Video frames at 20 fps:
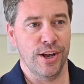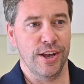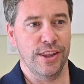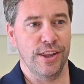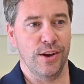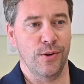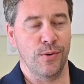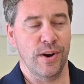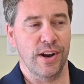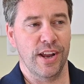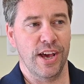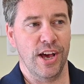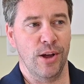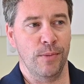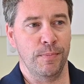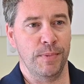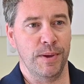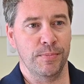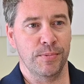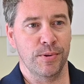and they want to
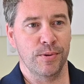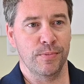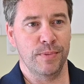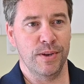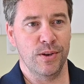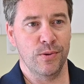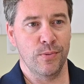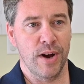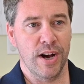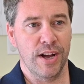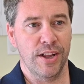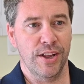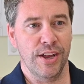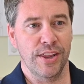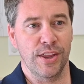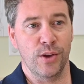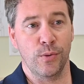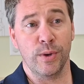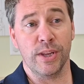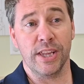help people be well
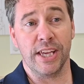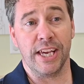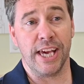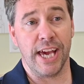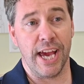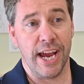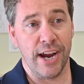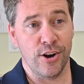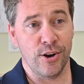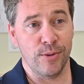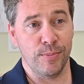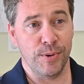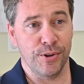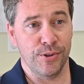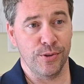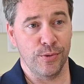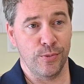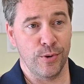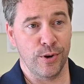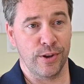and they really care
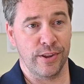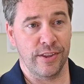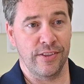about the work